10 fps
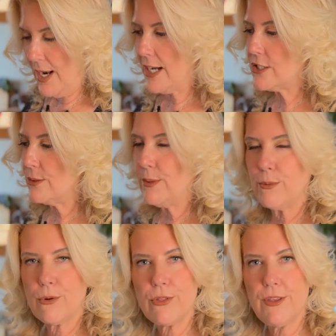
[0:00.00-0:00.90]
actually be
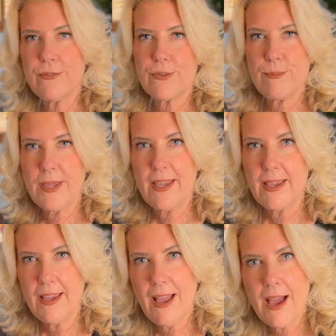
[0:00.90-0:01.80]
worth it for
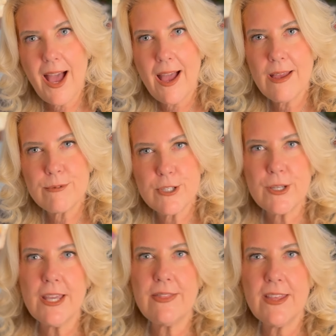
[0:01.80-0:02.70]
me to
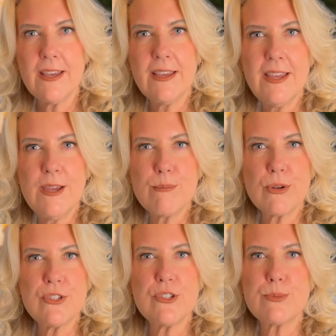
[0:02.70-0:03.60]
get the
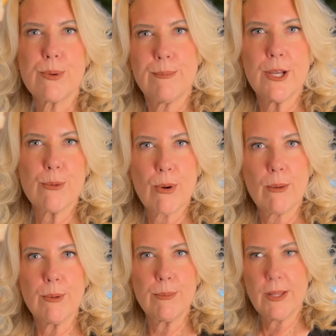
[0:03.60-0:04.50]
Princess Premier
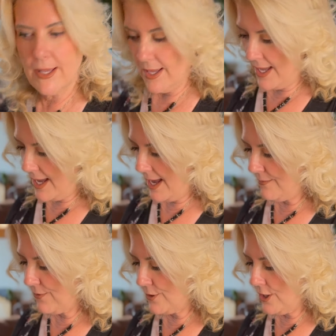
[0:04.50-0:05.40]
probably.
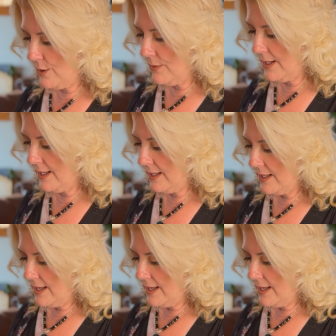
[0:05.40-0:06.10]
And for Noah,